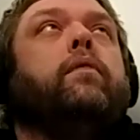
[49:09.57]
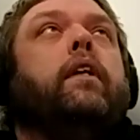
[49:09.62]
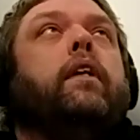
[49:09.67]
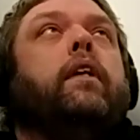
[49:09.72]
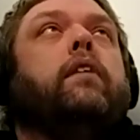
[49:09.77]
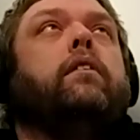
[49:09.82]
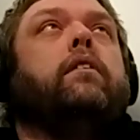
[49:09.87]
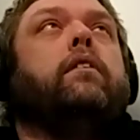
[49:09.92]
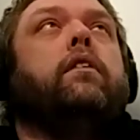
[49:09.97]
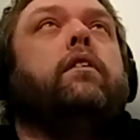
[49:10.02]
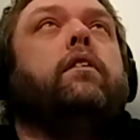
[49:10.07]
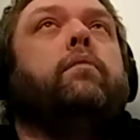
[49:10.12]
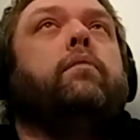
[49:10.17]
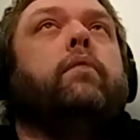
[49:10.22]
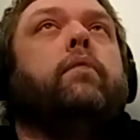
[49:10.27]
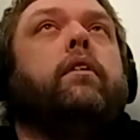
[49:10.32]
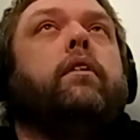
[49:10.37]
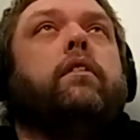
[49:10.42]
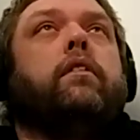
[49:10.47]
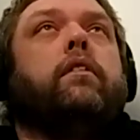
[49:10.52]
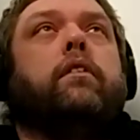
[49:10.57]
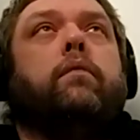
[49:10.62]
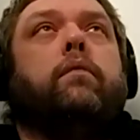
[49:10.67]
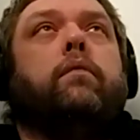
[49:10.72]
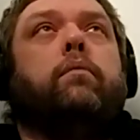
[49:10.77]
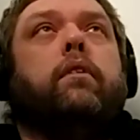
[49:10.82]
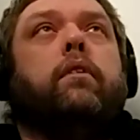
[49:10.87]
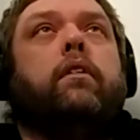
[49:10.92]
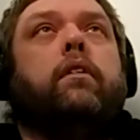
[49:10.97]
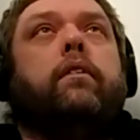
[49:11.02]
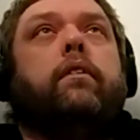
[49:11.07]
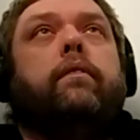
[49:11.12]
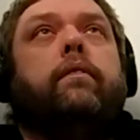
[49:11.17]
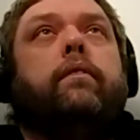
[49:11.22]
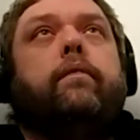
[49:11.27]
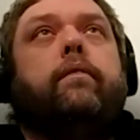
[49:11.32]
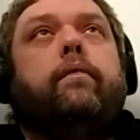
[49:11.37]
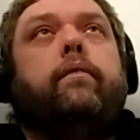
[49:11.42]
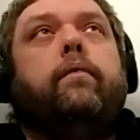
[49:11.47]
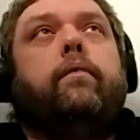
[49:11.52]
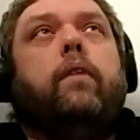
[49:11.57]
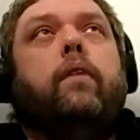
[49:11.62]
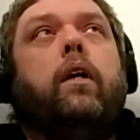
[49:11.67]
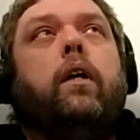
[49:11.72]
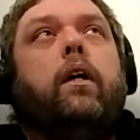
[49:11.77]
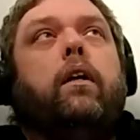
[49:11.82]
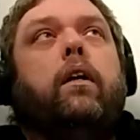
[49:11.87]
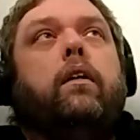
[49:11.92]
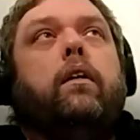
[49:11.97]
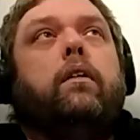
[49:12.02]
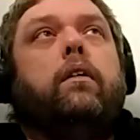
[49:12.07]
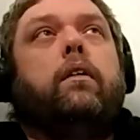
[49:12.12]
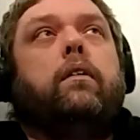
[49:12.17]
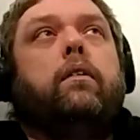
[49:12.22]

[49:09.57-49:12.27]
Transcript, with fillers: out to Newburgh somewhere uh,